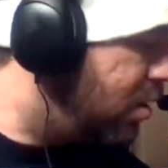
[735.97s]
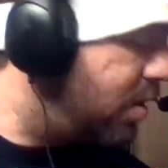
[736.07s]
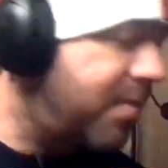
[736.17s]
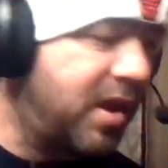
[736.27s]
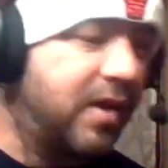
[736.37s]

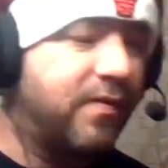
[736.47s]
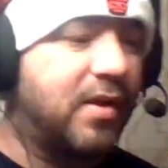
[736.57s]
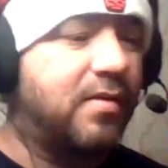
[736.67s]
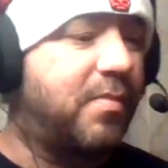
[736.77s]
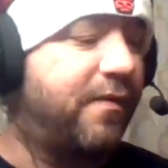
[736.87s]
Might give
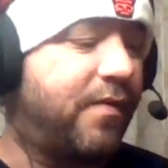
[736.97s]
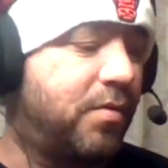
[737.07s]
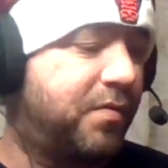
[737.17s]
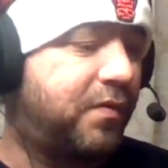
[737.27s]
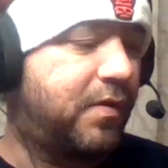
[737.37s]
that to my
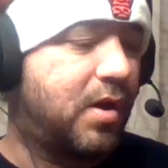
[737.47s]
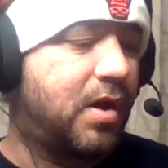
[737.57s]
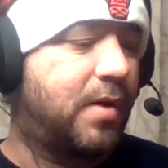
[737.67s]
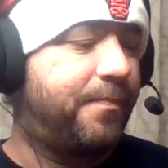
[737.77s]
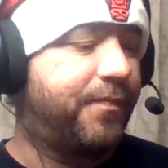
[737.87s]
folks.
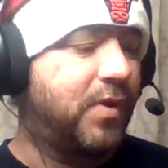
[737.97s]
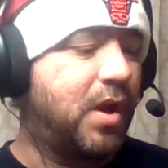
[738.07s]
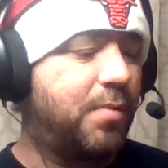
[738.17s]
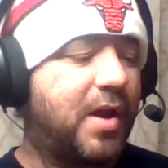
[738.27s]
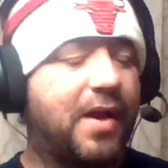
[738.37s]

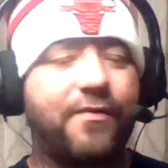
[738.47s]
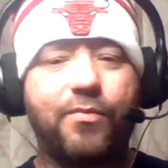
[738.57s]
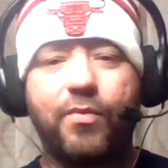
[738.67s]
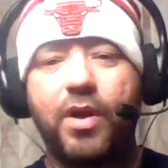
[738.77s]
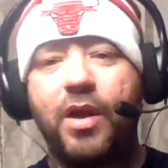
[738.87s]
Here we
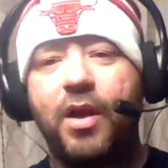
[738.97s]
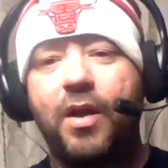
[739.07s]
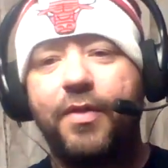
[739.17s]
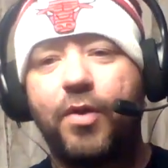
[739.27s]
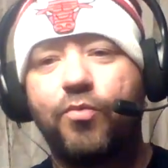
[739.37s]
have
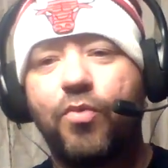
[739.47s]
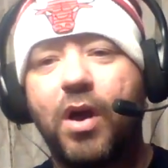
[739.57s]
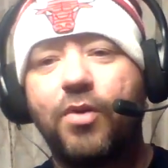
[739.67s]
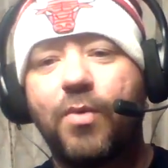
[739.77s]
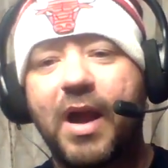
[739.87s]
the
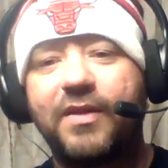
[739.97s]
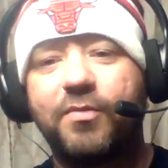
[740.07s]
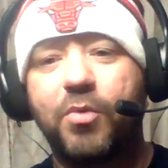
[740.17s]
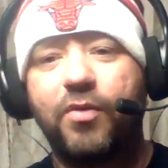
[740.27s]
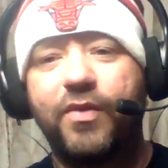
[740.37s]
Rugrats
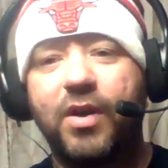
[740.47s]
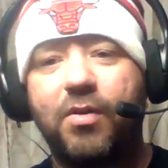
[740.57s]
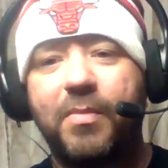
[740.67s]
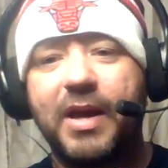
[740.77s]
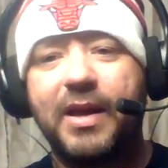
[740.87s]
movie. Oh
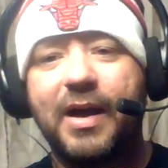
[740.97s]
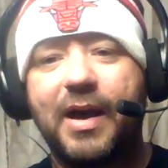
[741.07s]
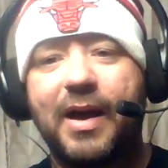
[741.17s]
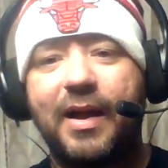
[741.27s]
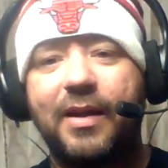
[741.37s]
my
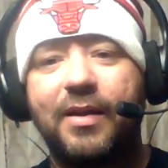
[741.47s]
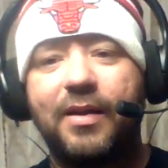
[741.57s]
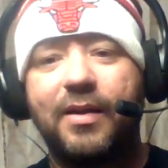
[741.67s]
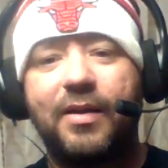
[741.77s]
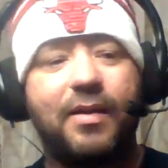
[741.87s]
God.
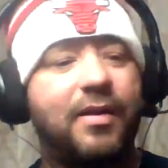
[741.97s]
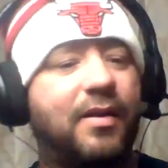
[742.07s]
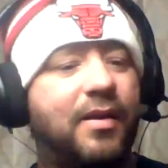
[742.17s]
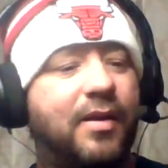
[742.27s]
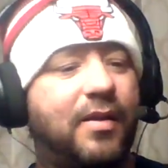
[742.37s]

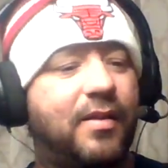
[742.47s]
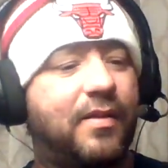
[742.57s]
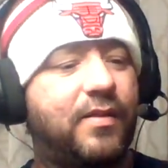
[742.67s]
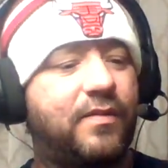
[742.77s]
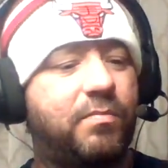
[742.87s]

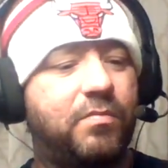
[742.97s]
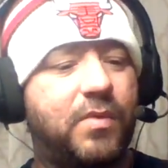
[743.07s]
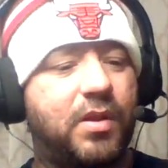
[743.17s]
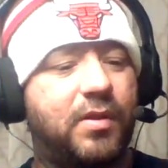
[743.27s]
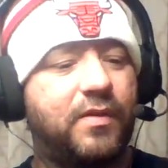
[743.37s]
This is
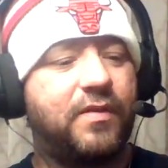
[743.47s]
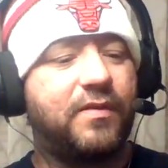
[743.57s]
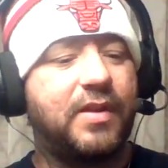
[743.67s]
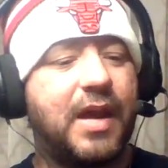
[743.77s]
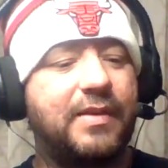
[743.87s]

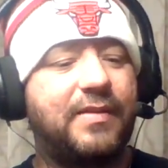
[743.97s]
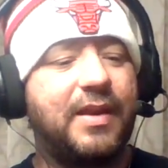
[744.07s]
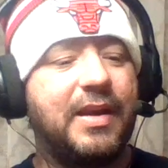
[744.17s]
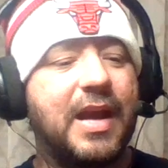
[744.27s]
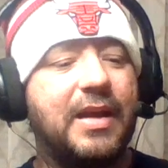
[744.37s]

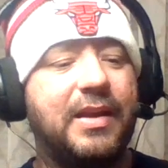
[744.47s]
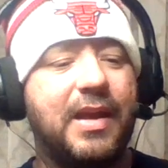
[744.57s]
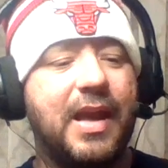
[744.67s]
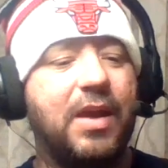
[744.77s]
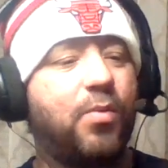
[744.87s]

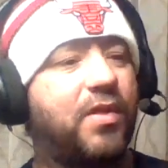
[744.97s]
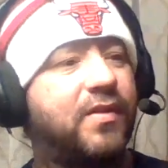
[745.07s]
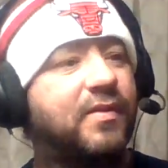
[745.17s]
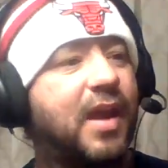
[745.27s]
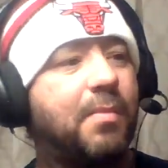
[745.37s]
1998 when
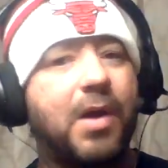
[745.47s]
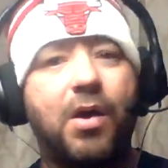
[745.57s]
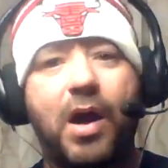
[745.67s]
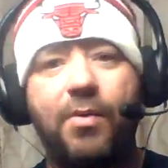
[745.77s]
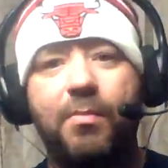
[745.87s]
this came
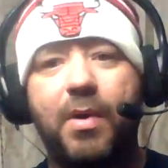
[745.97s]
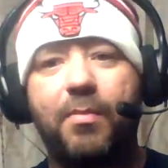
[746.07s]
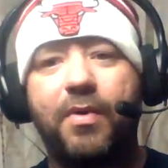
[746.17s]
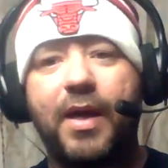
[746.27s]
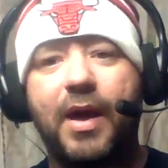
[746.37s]
out. I
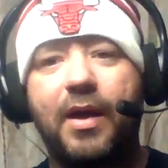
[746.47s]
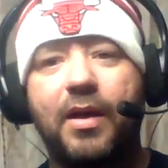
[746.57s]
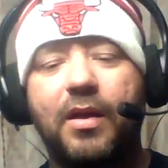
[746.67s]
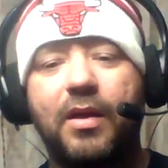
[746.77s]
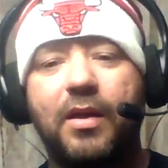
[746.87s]
remember that.
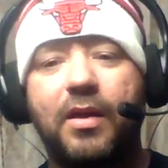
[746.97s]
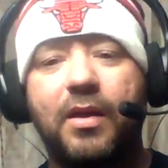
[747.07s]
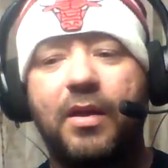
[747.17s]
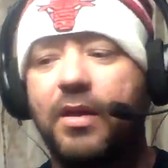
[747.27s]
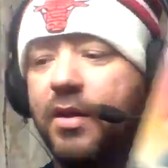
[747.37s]
Oh
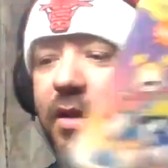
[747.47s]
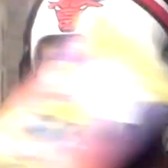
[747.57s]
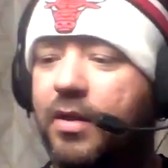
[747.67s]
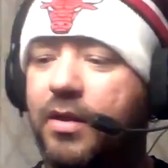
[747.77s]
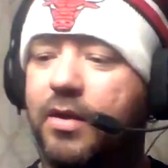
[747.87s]

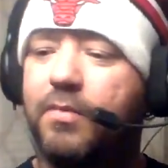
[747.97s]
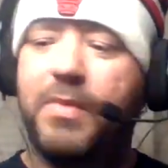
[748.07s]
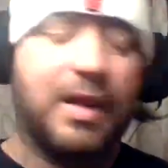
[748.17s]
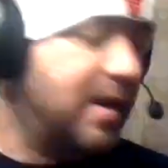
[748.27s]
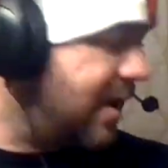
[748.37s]

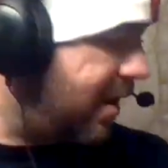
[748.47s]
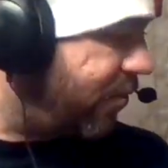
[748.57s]
my God,